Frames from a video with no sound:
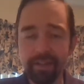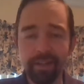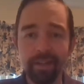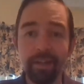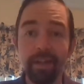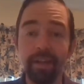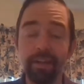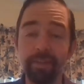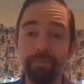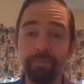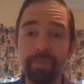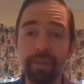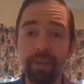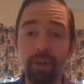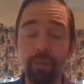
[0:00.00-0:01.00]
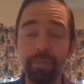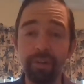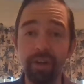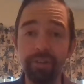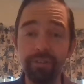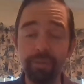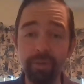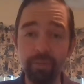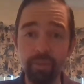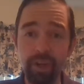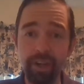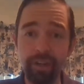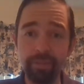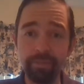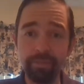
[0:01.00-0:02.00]
Hey, hope you're all doing
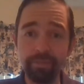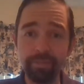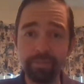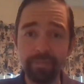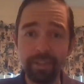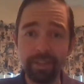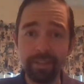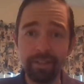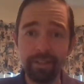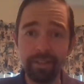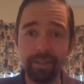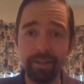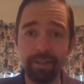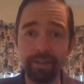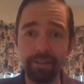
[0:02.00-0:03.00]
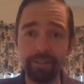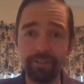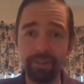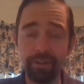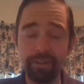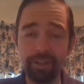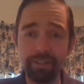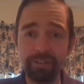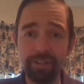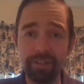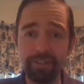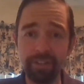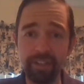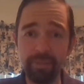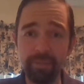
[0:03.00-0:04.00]
well. Don't hesitate
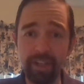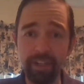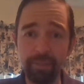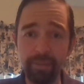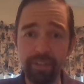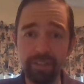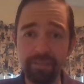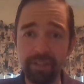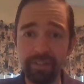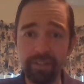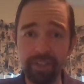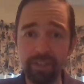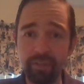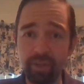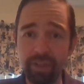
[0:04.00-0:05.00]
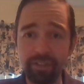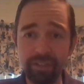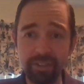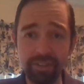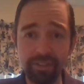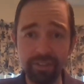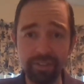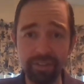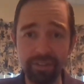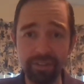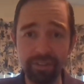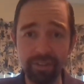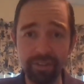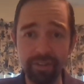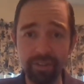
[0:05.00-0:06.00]
to email me if you have any questions,
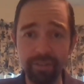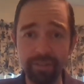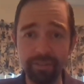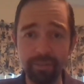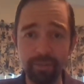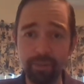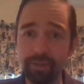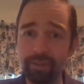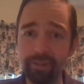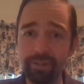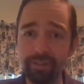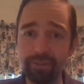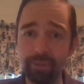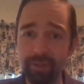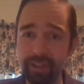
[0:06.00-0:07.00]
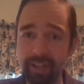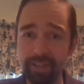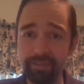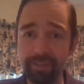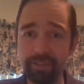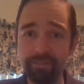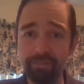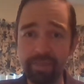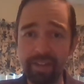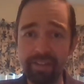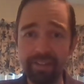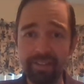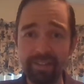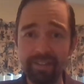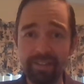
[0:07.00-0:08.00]
concerns, worries, what have you.
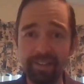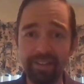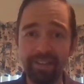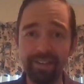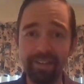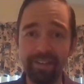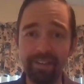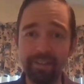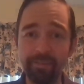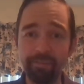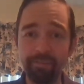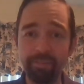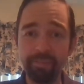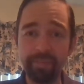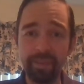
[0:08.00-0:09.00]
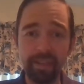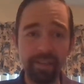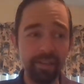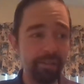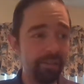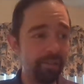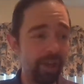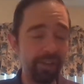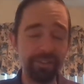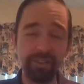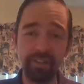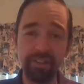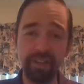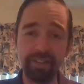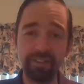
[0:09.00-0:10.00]
I'll see
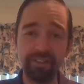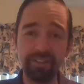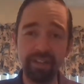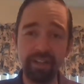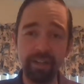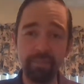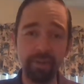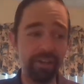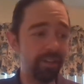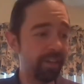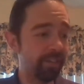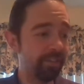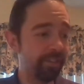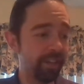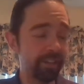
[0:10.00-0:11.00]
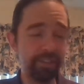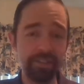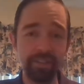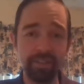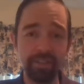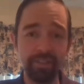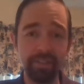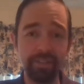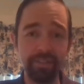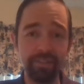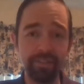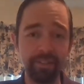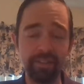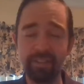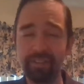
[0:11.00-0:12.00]
you next time. Our next lecture is,
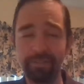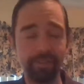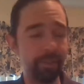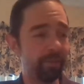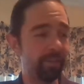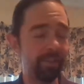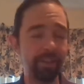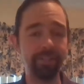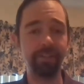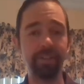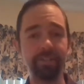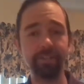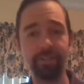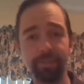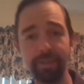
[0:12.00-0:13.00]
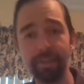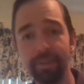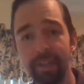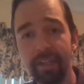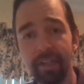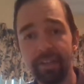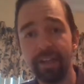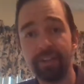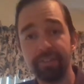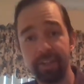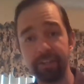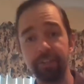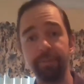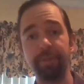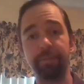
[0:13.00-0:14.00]
I forgot what our next lecture is about. Next
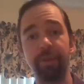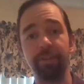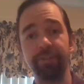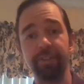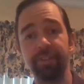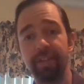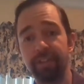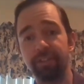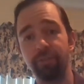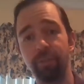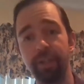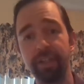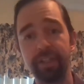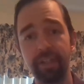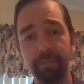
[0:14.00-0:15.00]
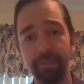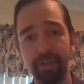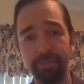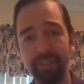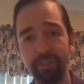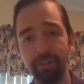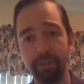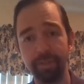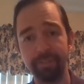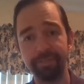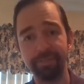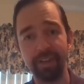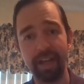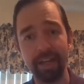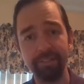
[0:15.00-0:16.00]
lecture will be posted next week. I'm going to be doing about
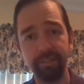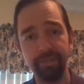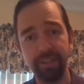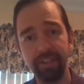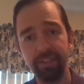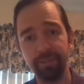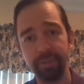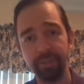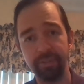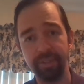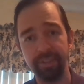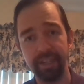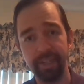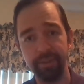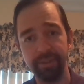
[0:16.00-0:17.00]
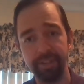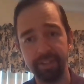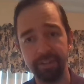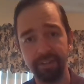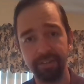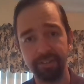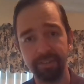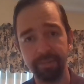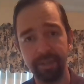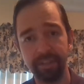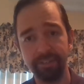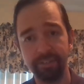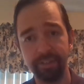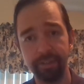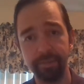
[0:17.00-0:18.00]
5 of these between now and the end of the
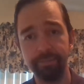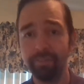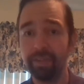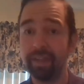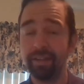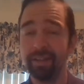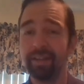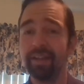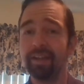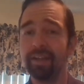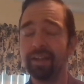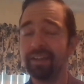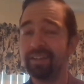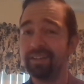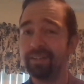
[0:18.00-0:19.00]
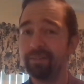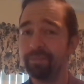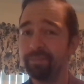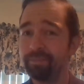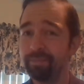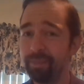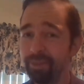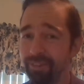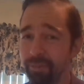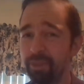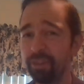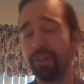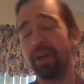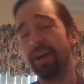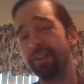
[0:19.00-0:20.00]
semester. Put some
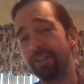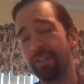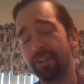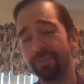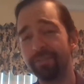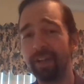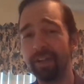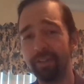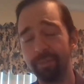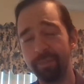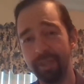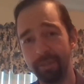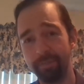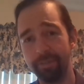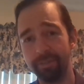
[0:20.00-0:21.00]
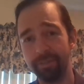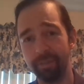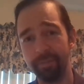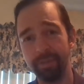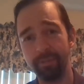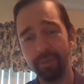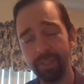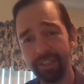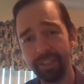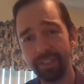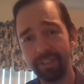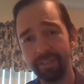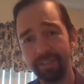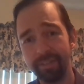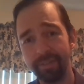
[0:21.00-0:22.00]
thought into your final paper for me, would
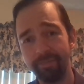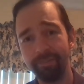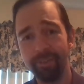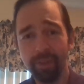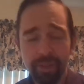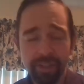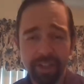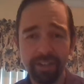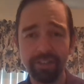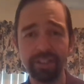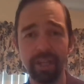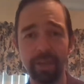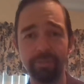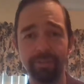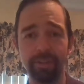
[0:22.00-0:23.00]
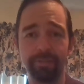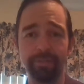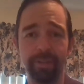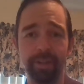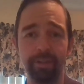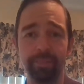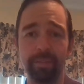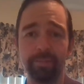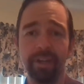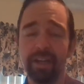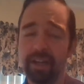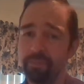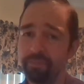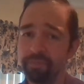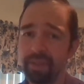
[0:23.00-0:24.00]
you? Do a nice job for your final paper.
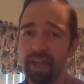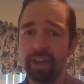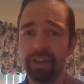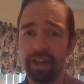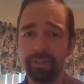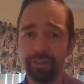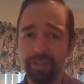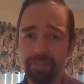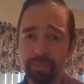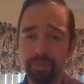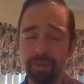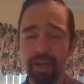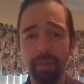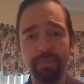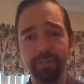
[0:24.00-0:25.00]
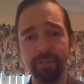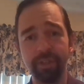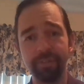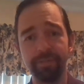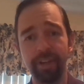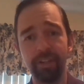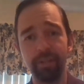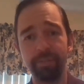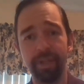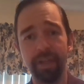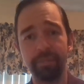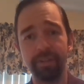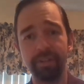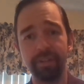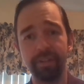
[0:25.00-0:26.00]
I'll give you prompts for your final
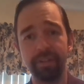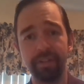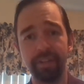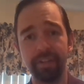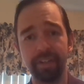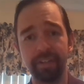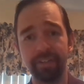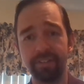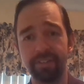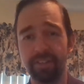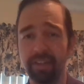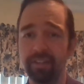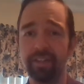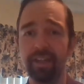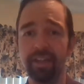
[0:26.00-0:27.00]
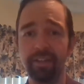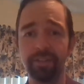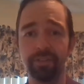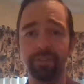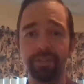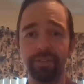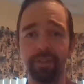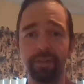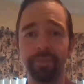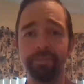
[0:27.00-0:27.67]
paper here in the next 10 days or so.